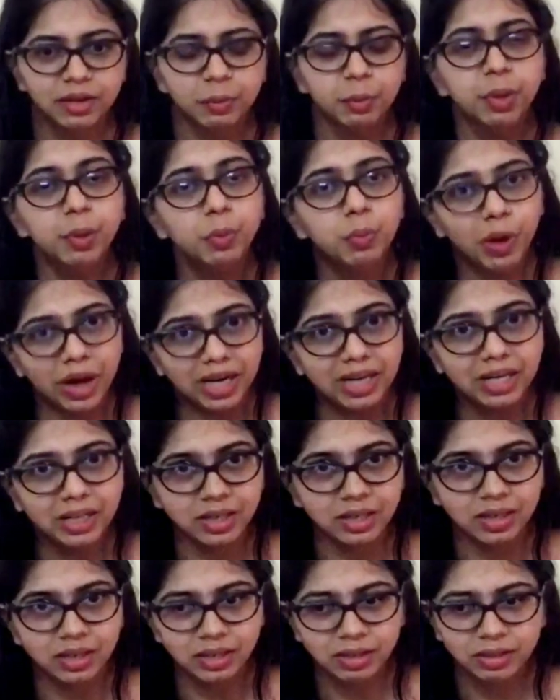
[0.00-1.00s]
We
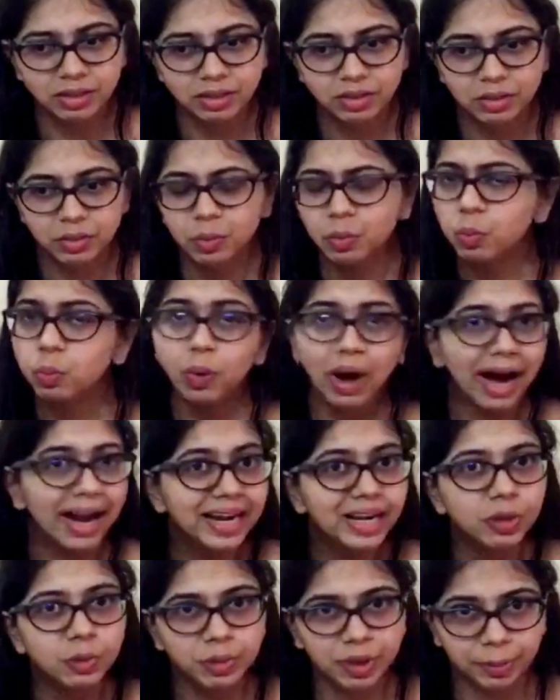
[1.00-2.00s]
wonder,
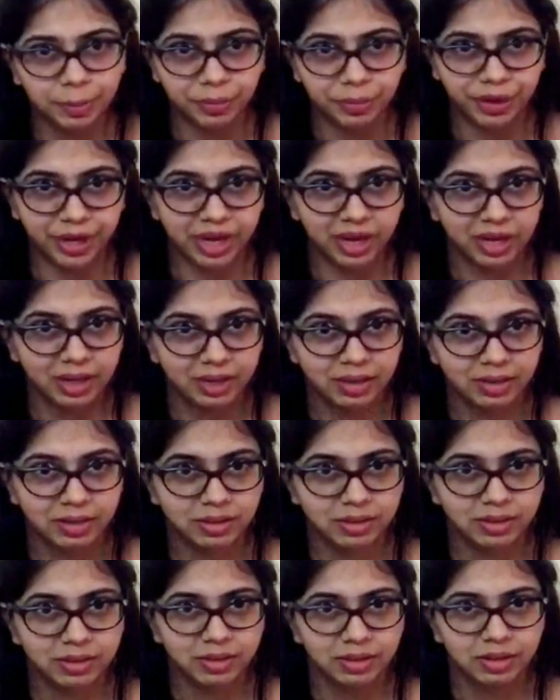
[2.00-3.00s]
why do we pray?
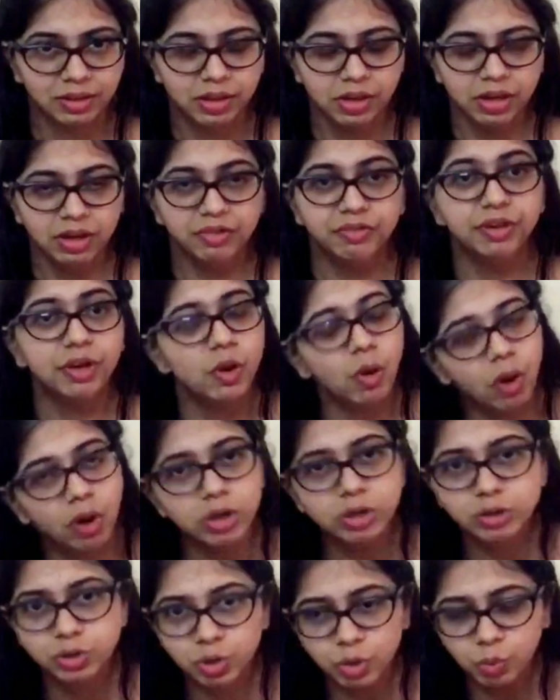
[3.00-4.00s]
We
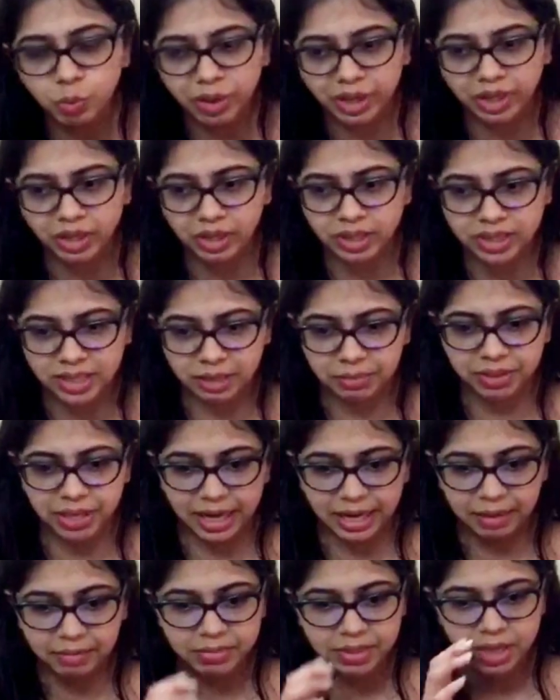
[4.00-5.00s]
also wonder
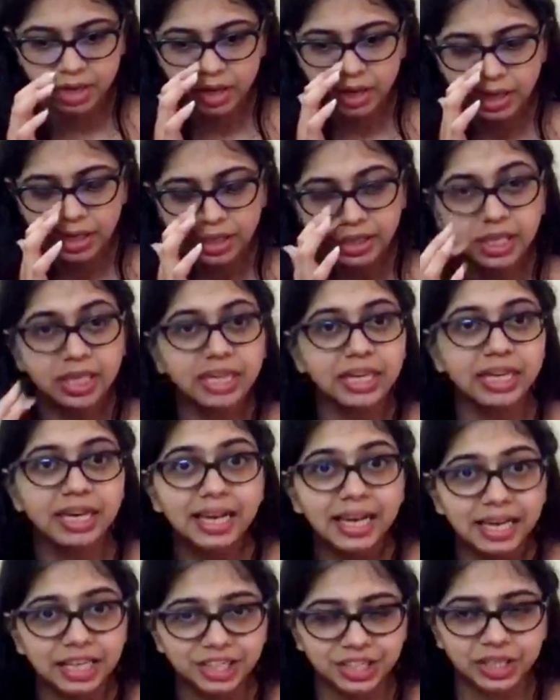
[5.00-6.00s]
sometimes the
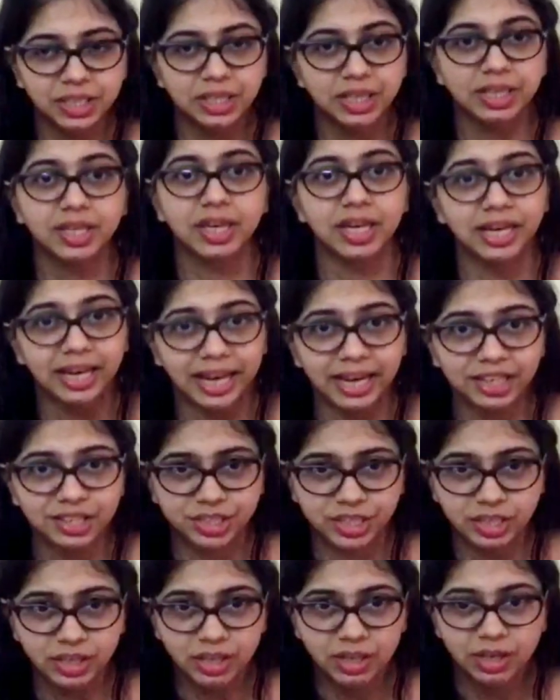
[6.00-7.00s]
relation, the
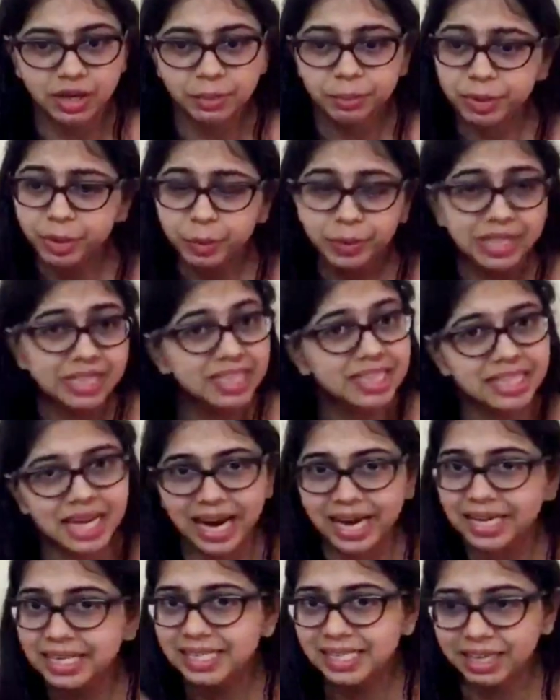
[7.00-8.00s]
connection between
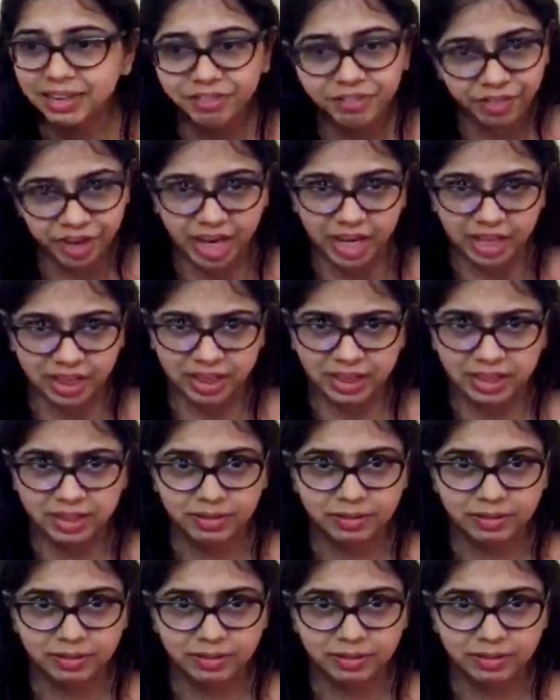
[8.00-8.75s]
science and faith.